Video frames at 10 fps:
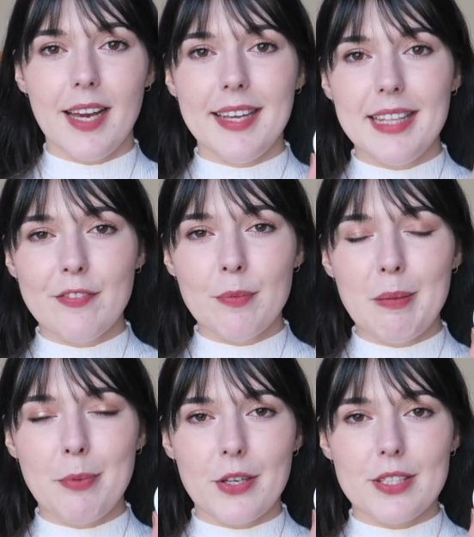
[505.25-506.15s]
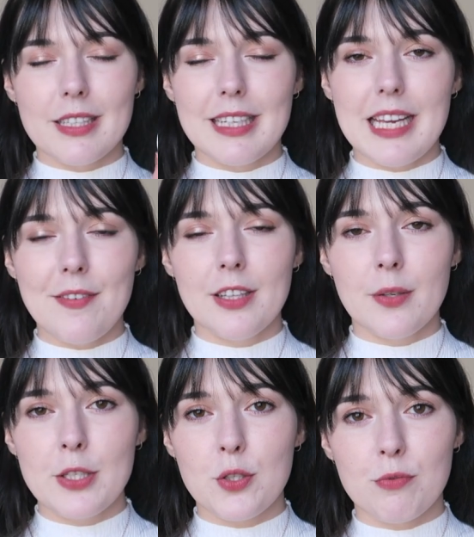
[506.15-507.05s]
I think for me personally, even though
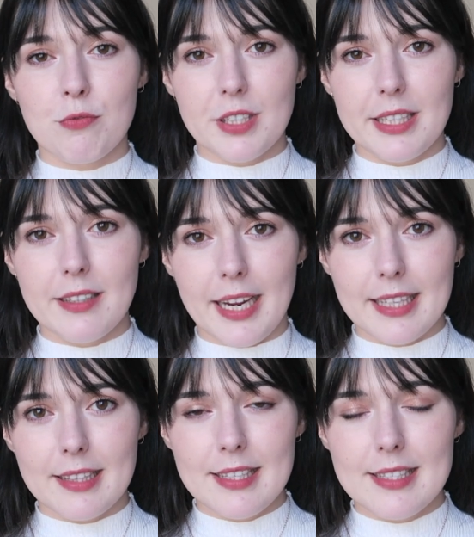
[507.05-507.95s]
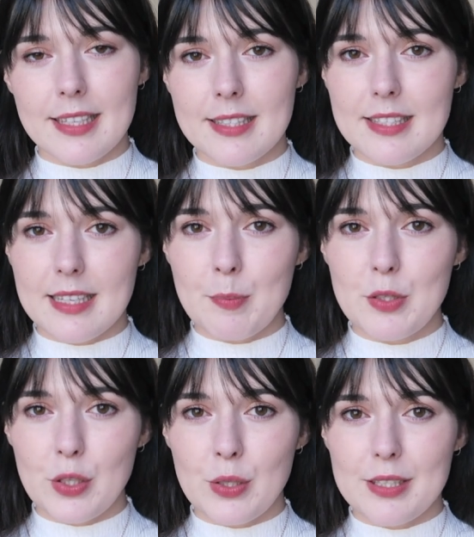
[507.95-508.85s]
I do really like these in some
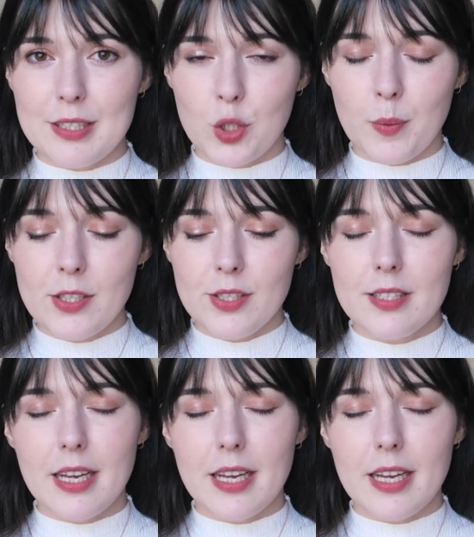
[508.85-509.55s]
certain situations,